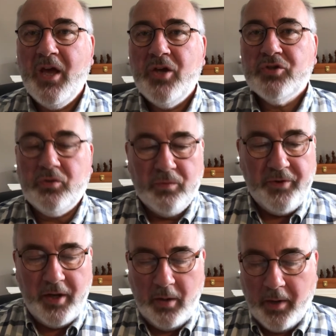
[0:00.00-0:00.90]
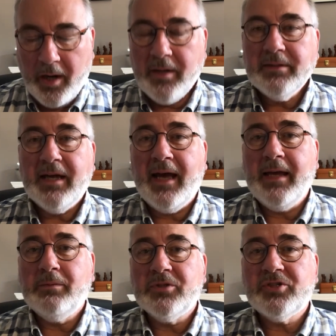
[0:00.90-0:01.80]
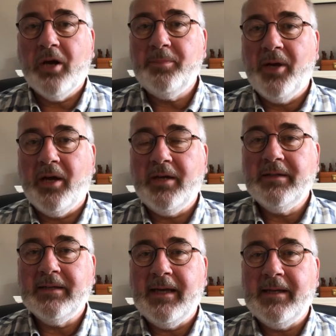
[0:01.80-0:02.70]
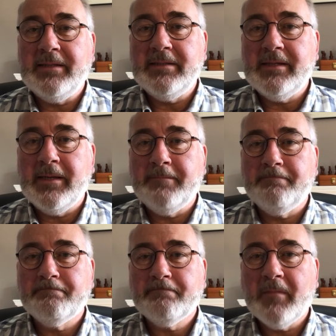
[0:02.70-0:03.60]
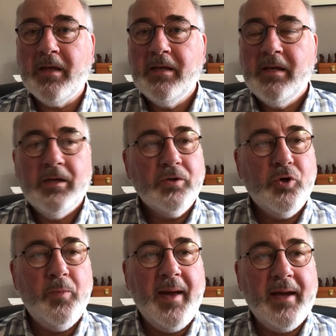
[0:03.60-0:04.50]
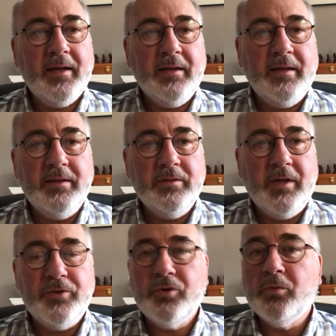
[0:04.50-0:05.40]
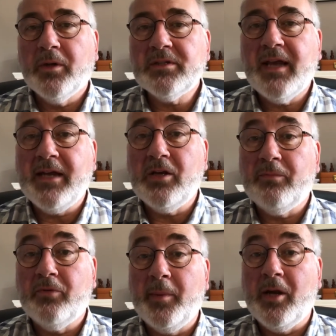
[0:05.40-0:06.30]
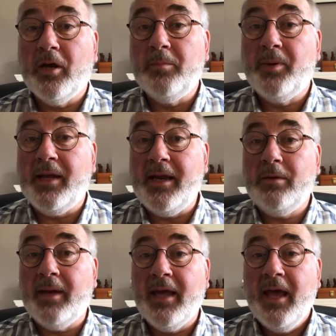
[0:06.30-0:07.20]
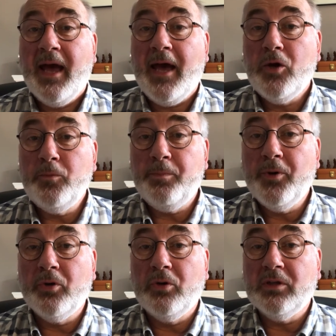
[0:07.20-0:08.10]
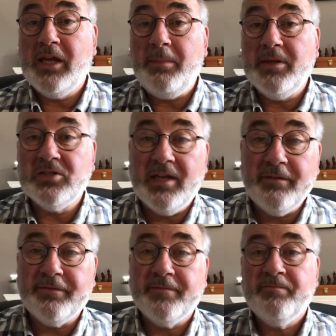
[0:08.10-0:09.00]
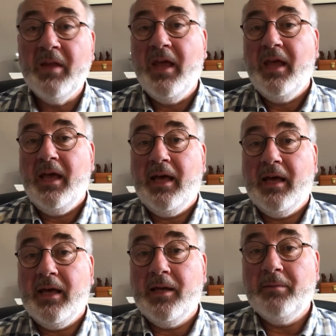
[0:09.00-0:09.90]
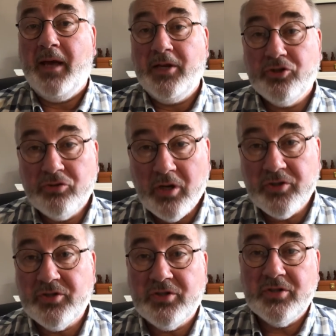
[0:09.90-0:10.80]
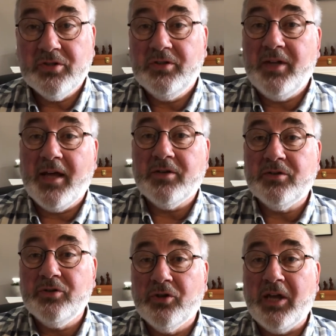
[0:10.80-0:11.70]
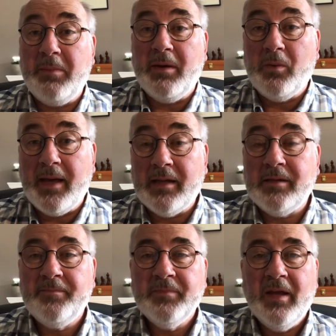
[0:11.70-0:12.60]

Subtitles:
So there you are. I will stop now and go back, and I don't know what's lined up for me now, but anyway, I hope you're all keeping safe. I trust that you're keeping well.